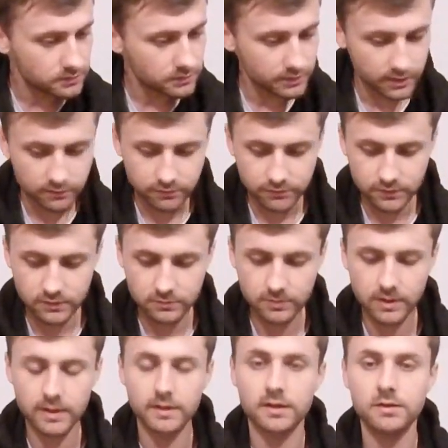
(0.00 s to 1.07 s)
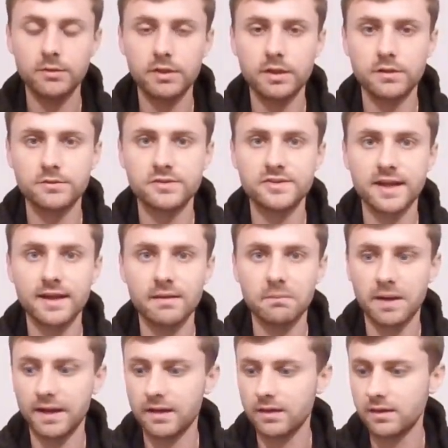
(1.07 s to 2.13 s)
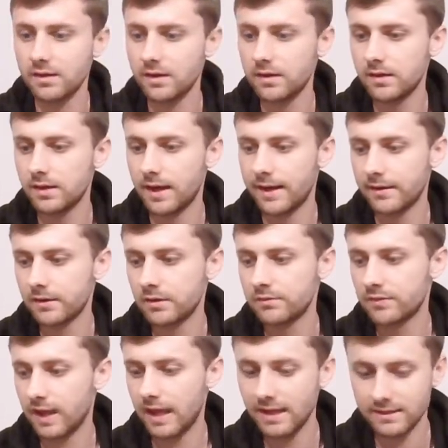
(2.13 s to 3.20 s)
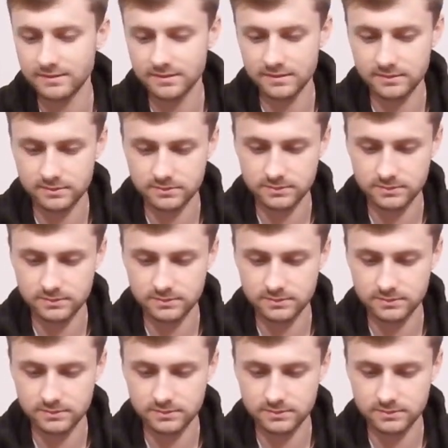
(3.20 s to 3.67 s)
So yeah, first pack. Here we go. Second pack of the day out of 8.